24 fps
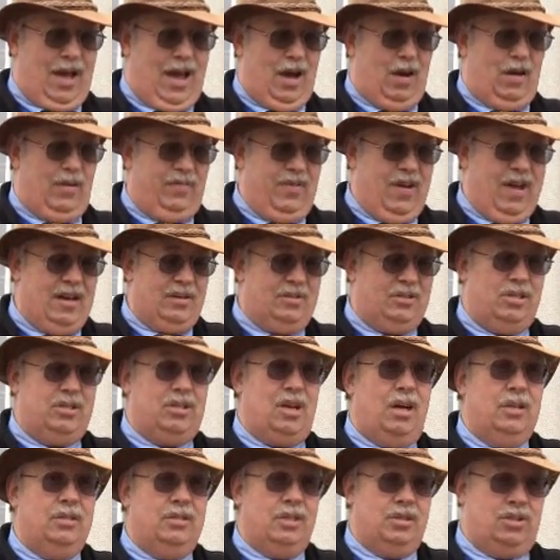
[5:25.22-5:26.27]
Our
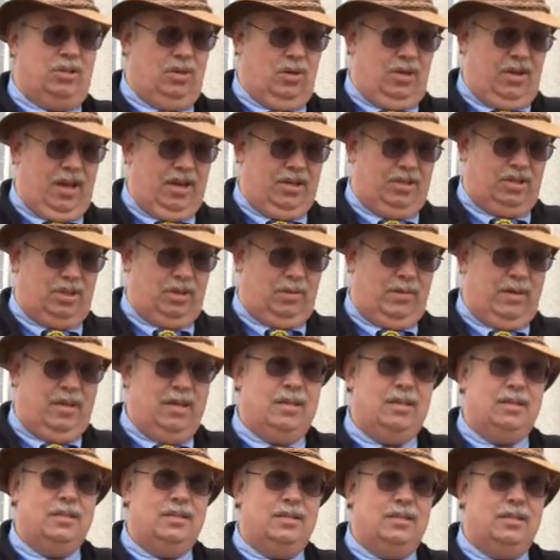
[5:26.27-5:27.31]
founders understood
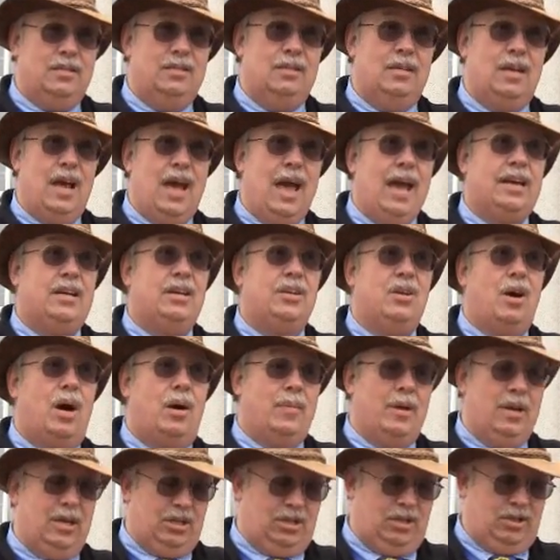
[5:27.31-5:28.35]
history,
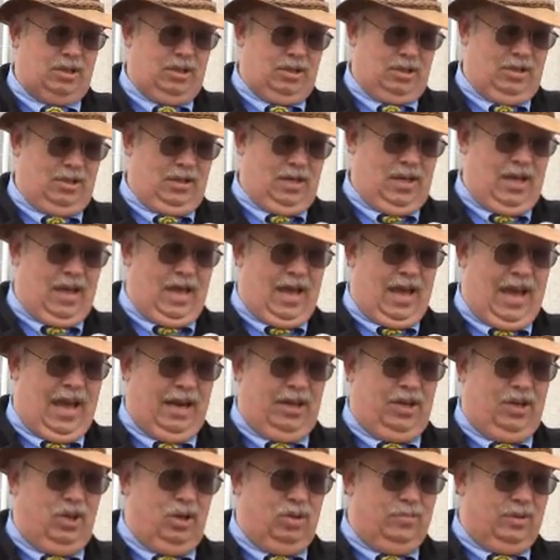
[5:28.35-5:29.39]
economics,
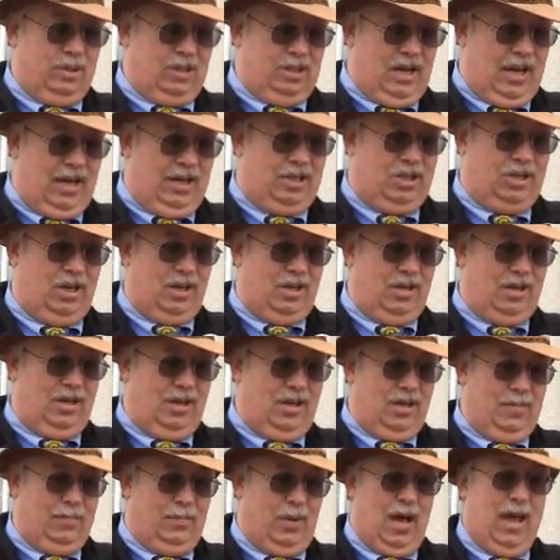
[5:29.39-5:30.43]
and human nature,
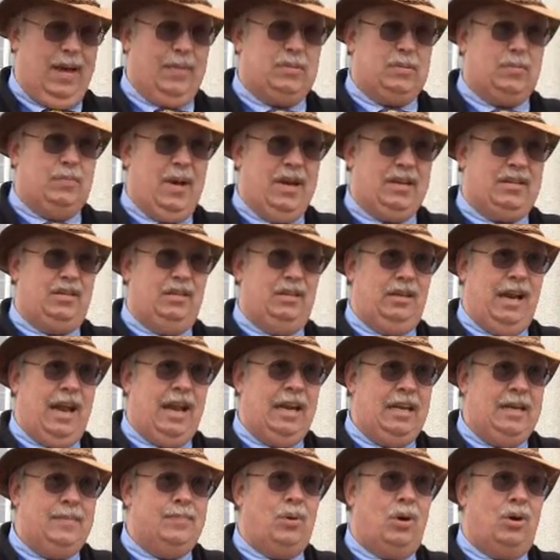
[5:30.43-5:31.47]
perhaps better than
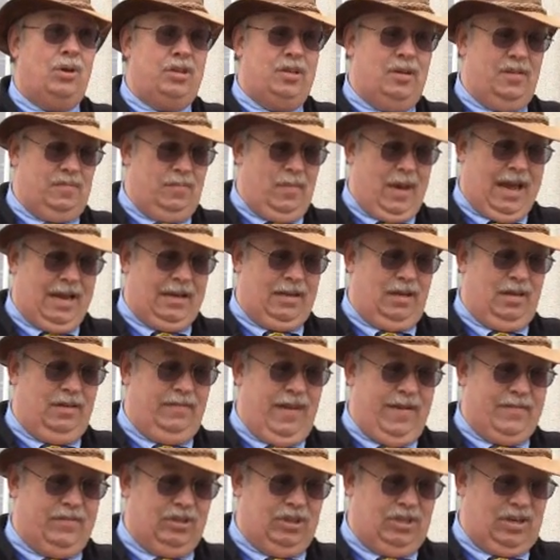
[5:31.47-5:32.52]
any body of men
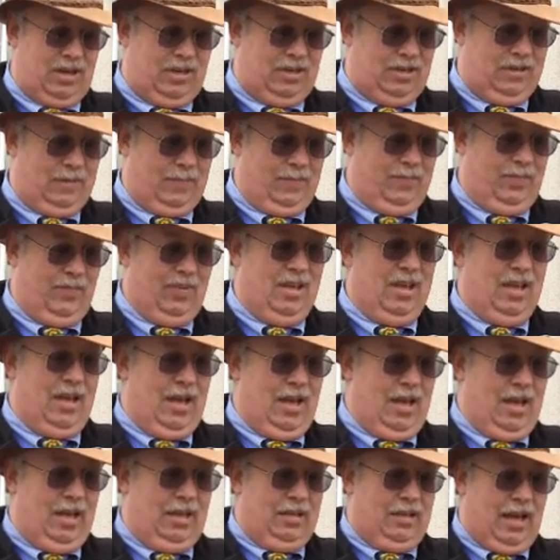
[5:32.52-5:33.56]
have ever done.
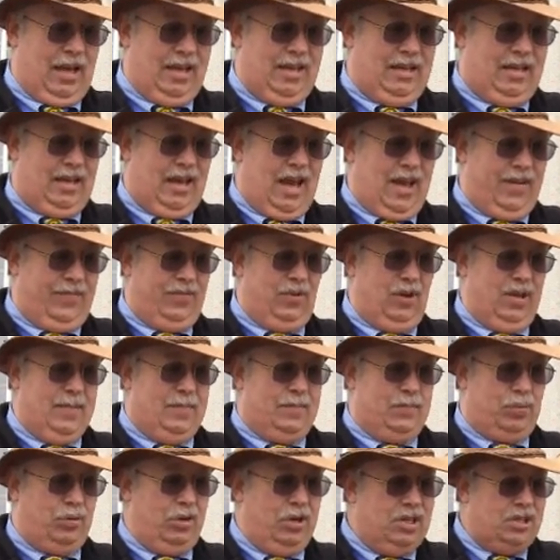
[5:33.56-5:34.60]
They
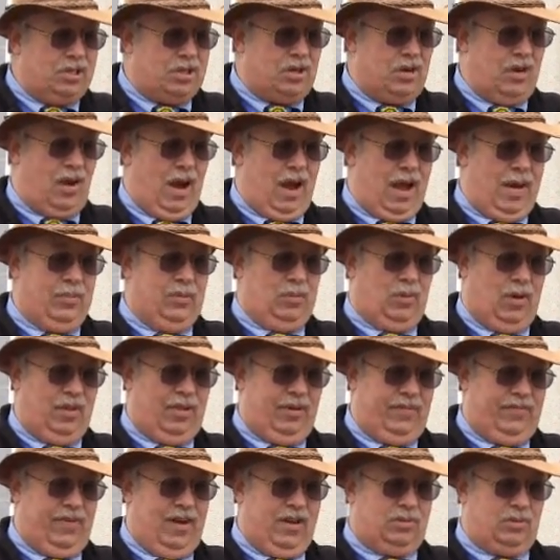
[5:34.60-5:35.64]
carefully prescribed
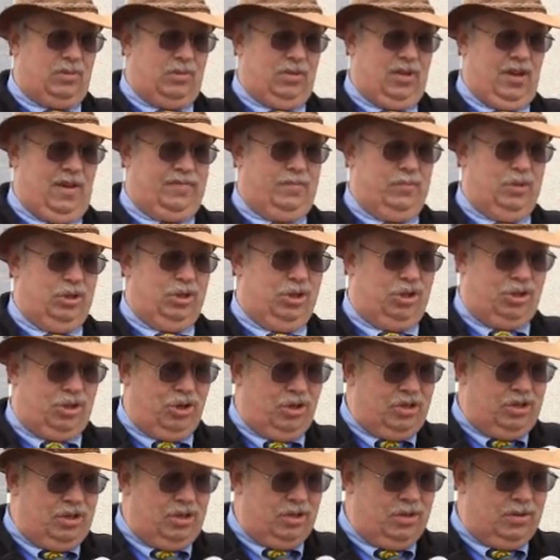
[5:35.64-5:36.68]
what the federal government
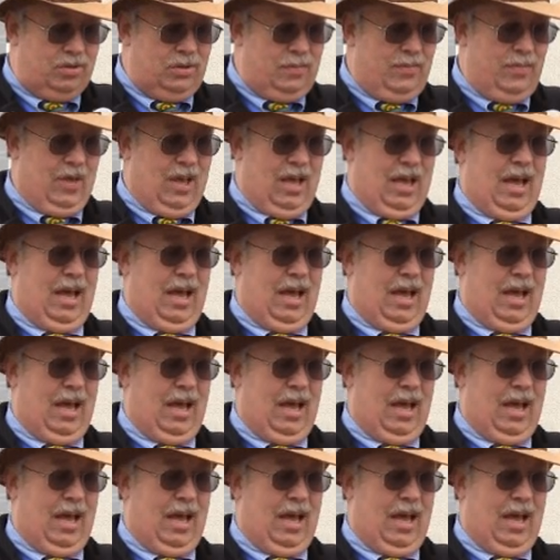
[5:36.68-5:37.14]
should do,